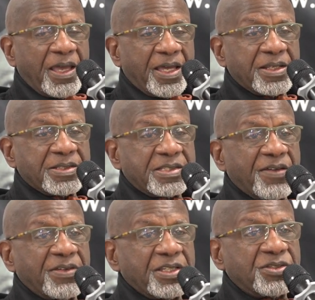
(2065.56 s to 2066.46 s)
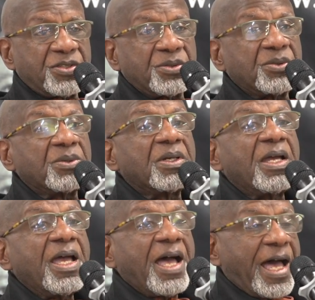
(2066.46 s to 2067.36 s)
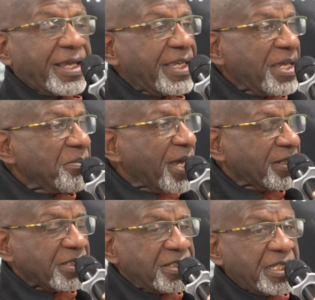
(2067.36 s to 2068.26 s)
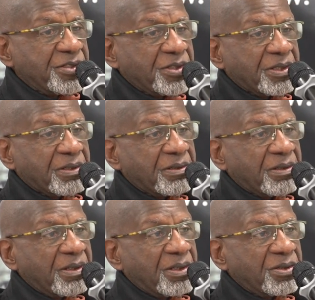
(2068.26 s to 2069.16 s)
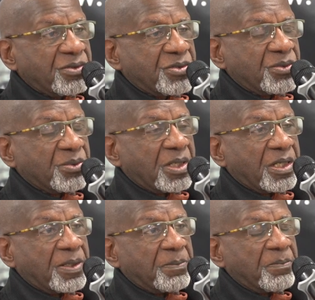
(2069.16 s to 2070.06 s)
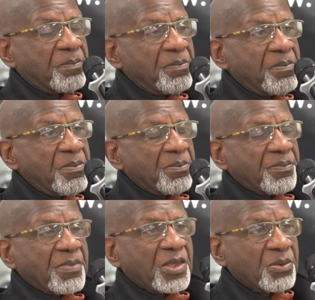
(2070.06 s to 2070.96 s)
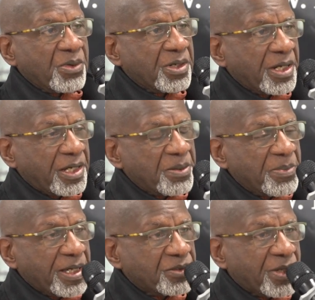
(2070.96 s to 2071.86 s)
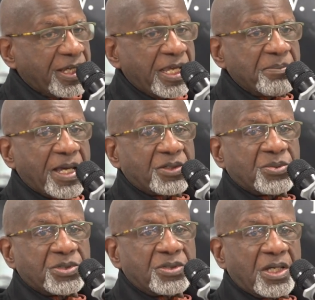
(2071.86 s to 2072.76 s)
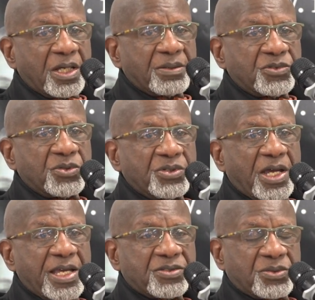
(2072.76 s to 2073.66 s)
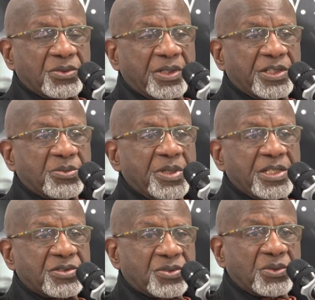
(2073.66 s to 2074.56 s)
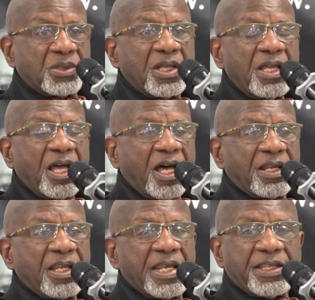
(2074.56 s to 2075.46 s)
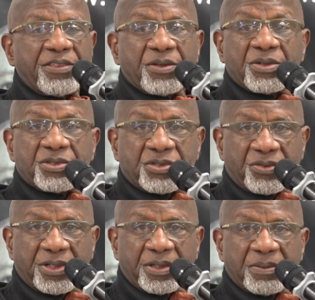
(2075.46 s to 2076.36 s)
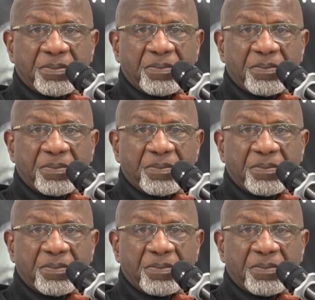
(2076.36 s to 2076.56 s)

And in 72, I came back to teaching to, where did I come back to? I came back to a junior high school, intermediate school on 93rd Street